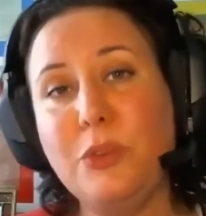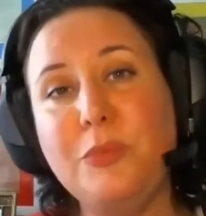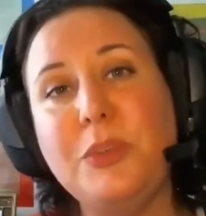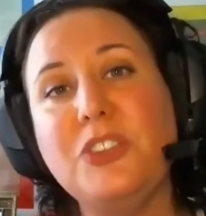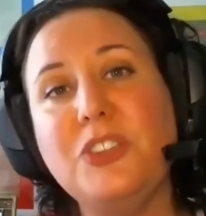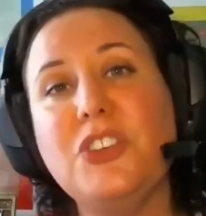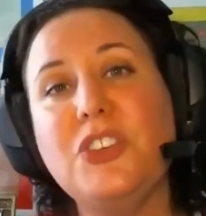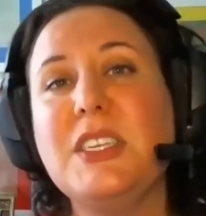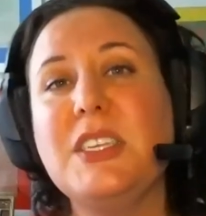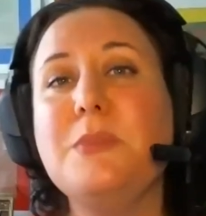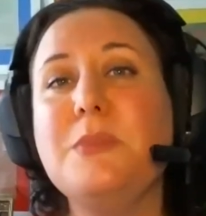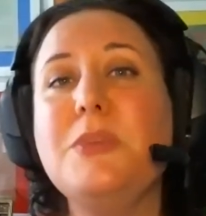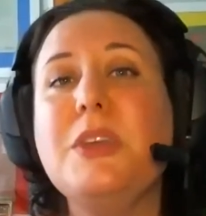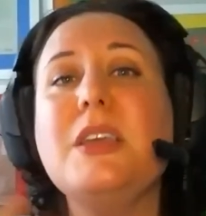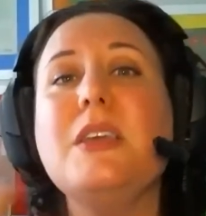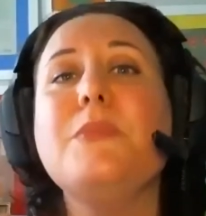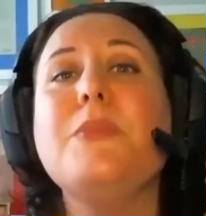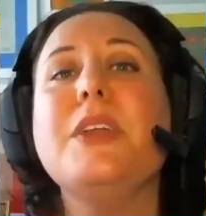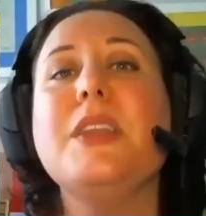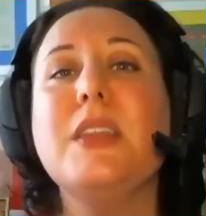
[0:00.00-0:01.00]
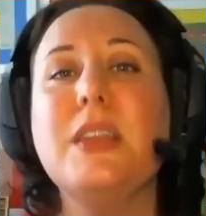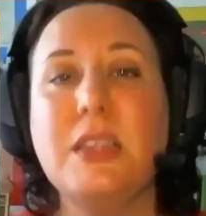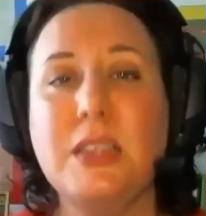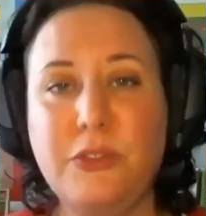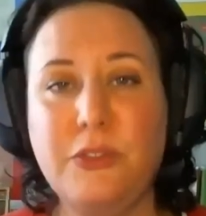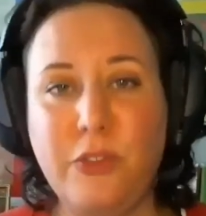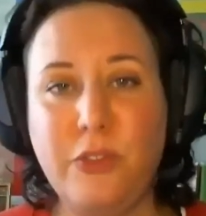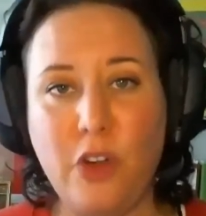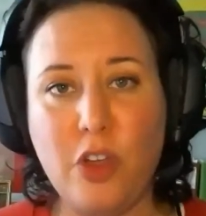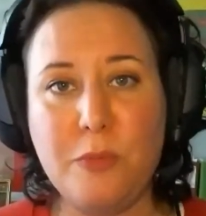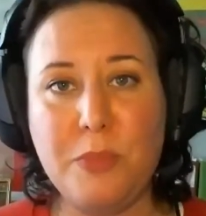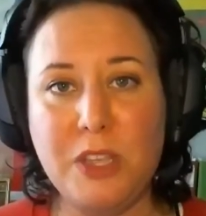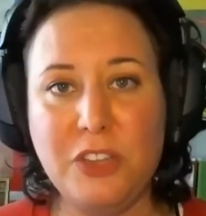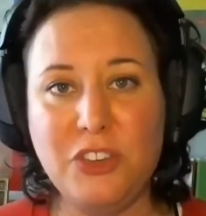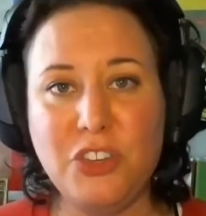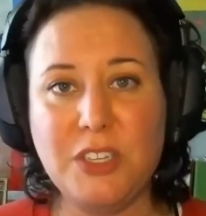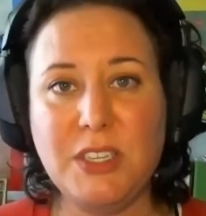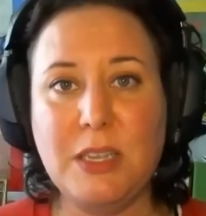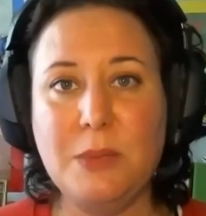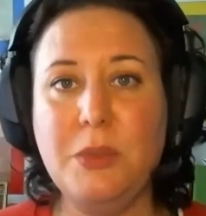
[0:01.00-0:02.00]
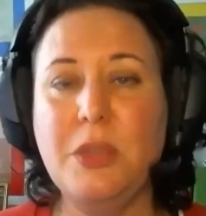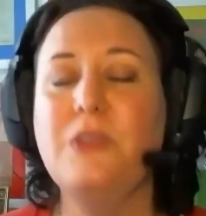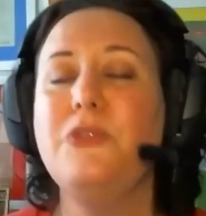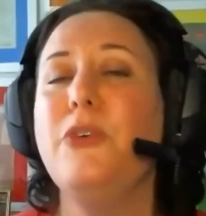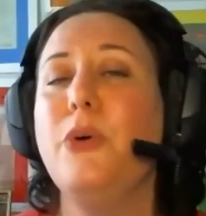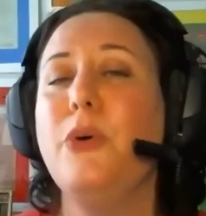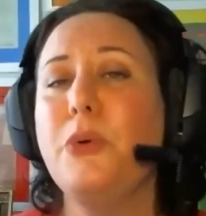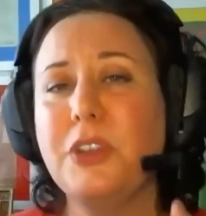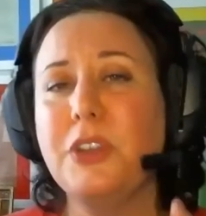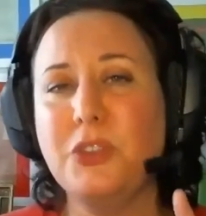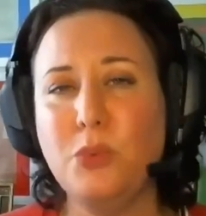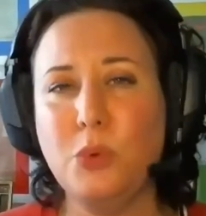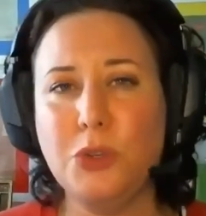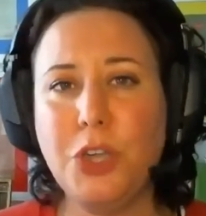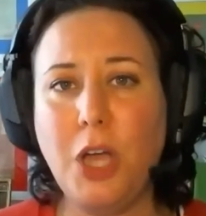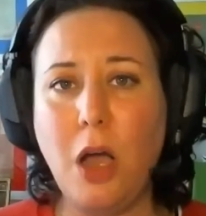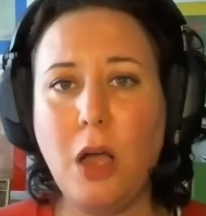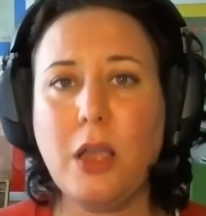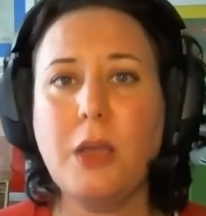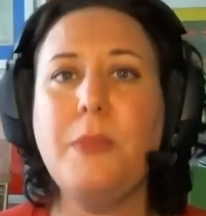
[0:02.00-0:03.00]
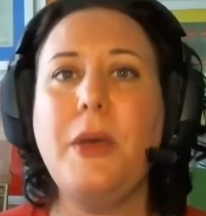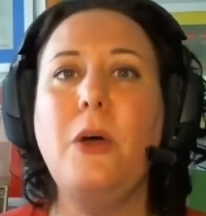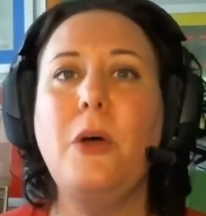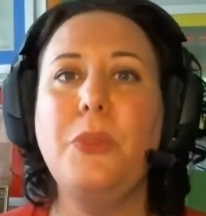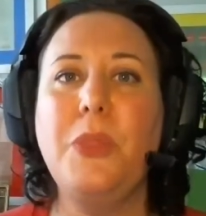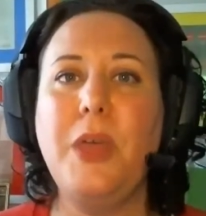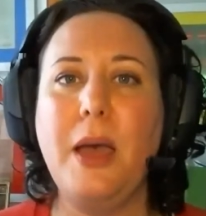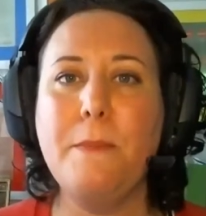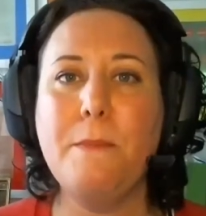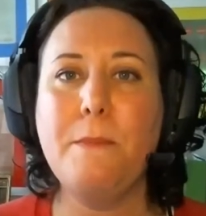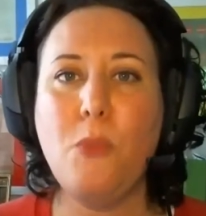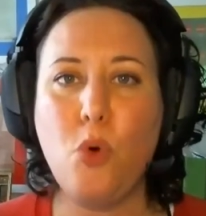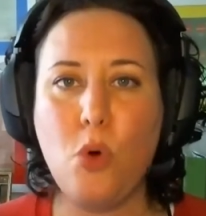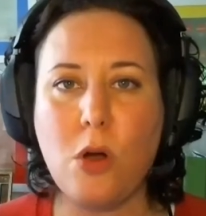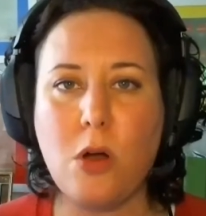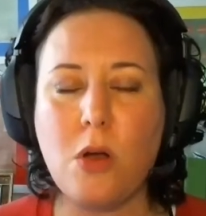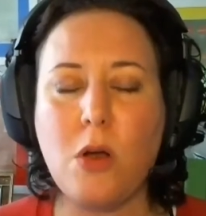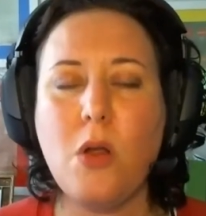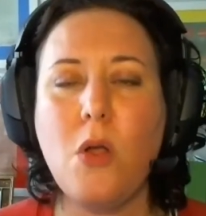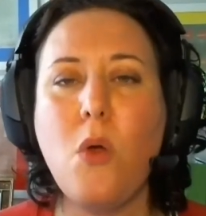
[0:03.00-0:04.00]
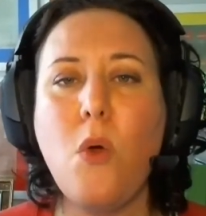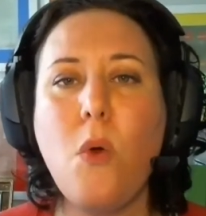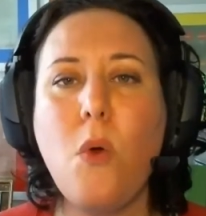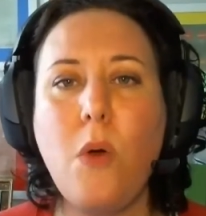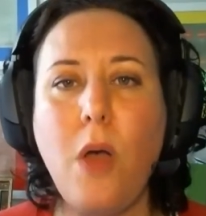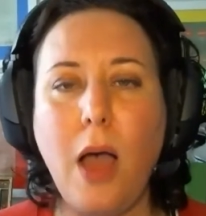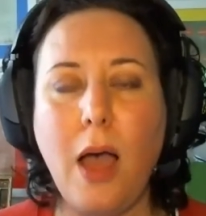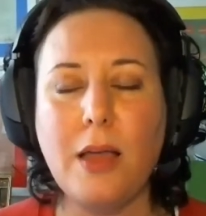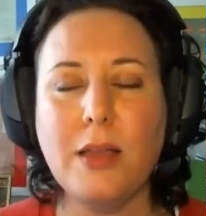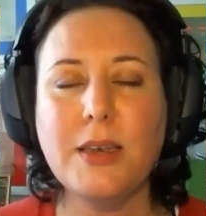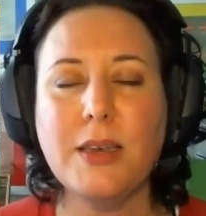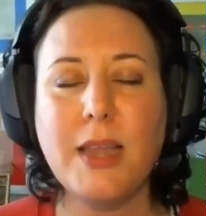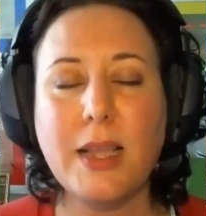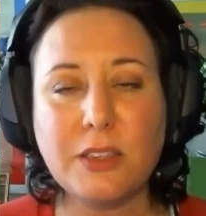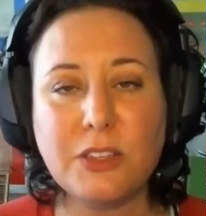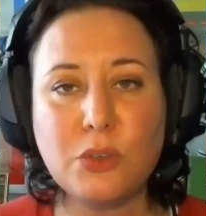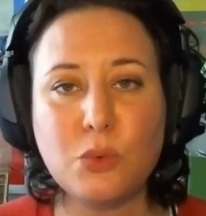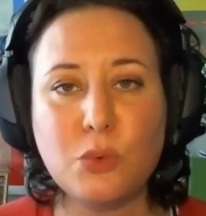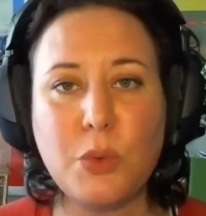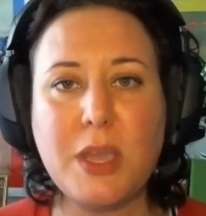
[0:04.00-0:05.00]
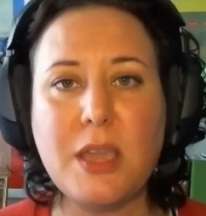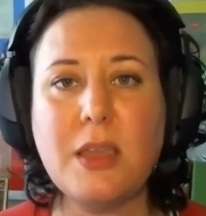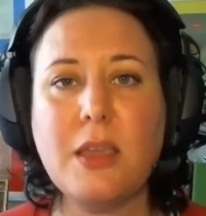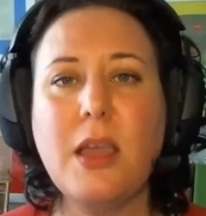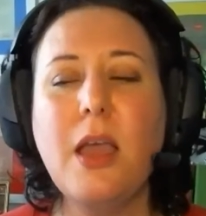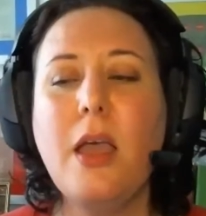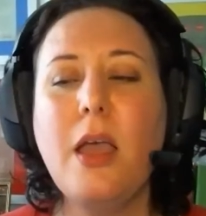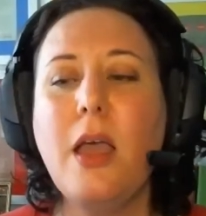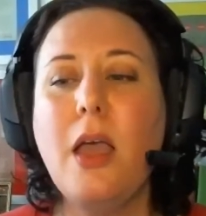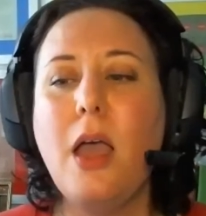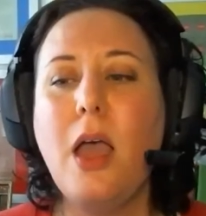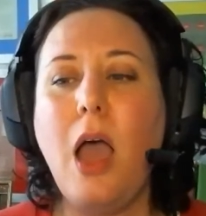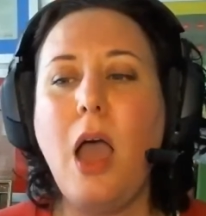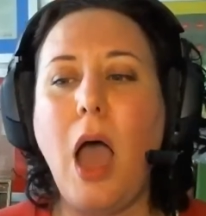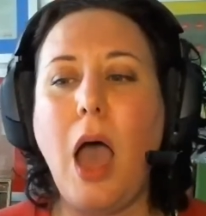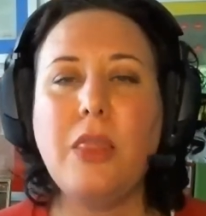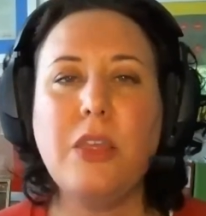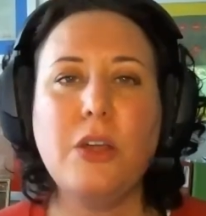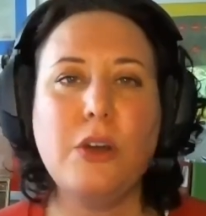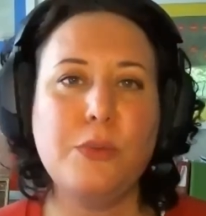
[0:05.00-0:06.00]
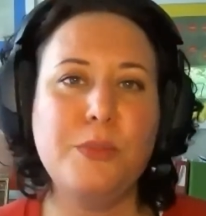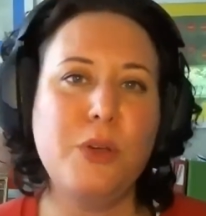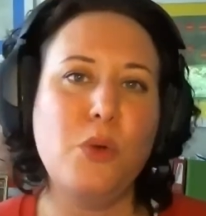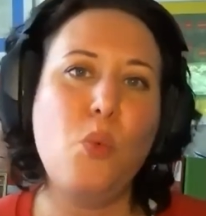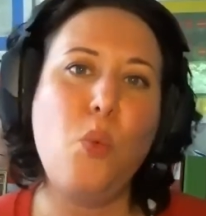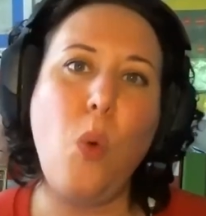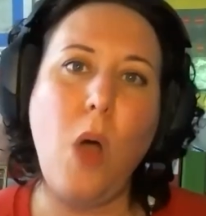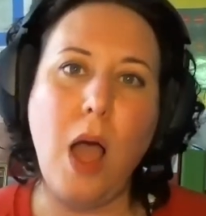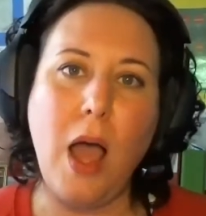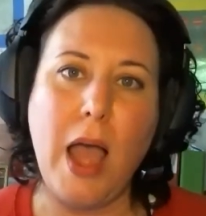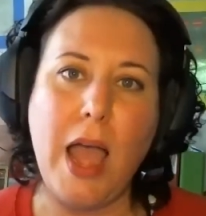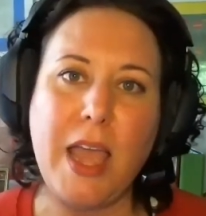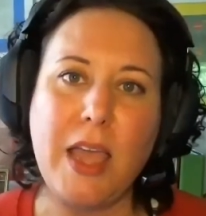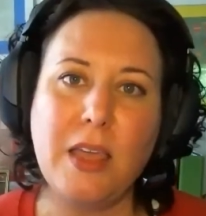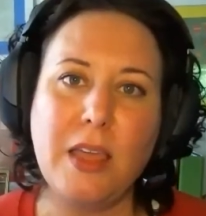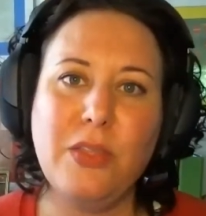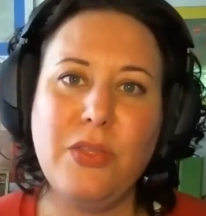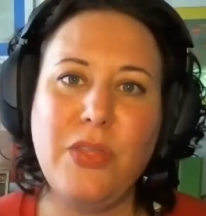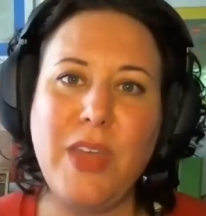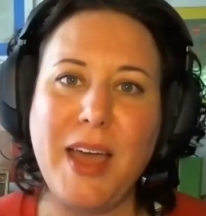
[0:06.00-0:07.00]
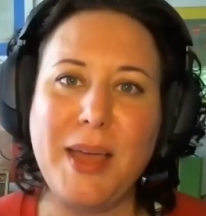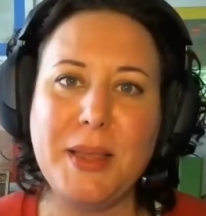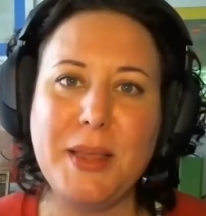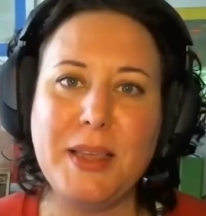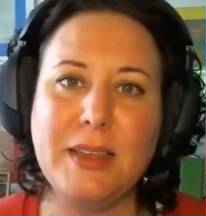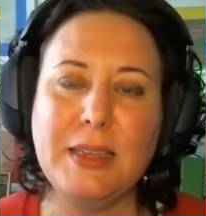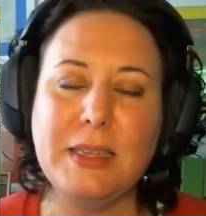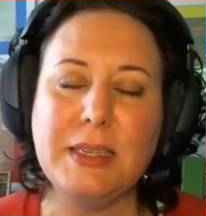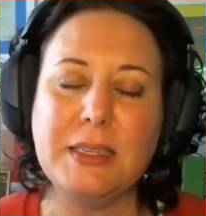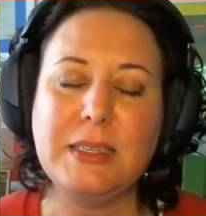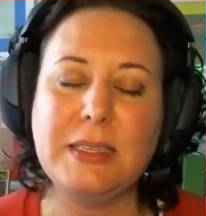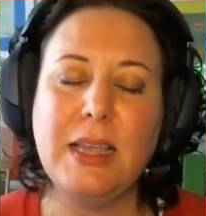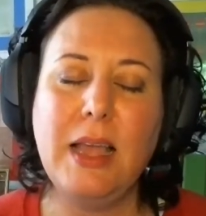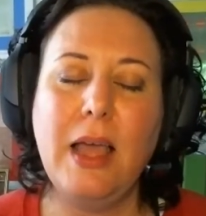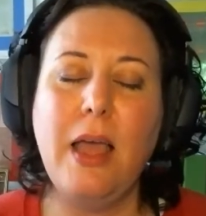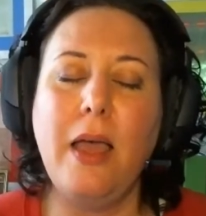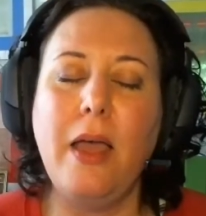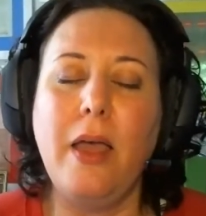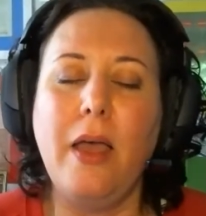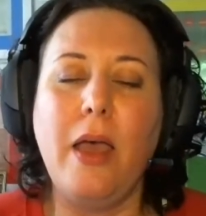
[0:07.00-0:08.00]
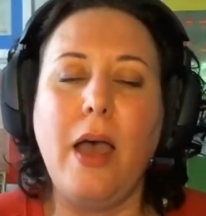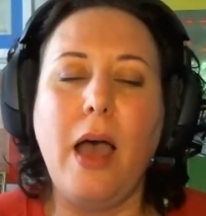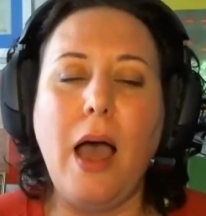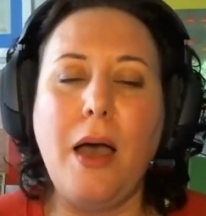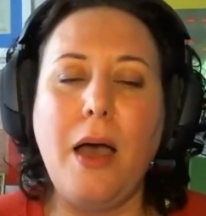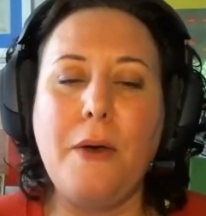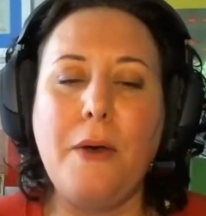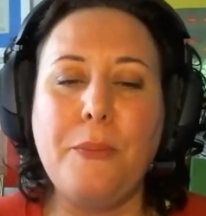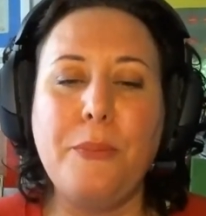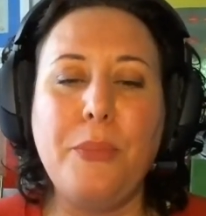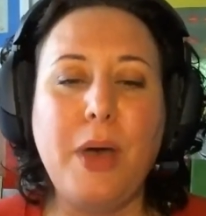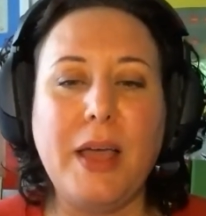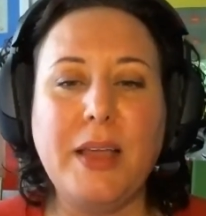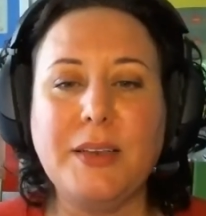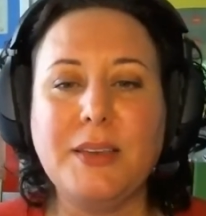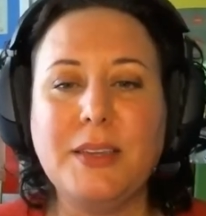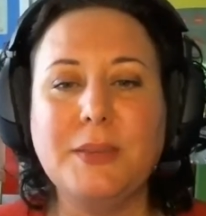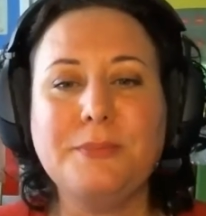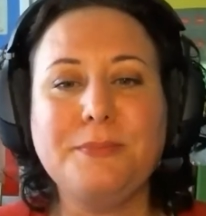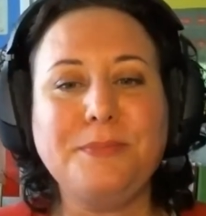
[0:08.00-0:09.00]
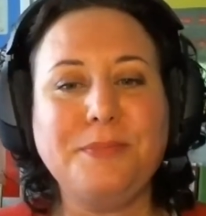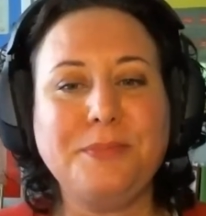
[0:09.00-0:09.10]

with BJCP, but it is very BJCP focused. We'll talk about that more uh, next week, a little bit why that is. Uh, but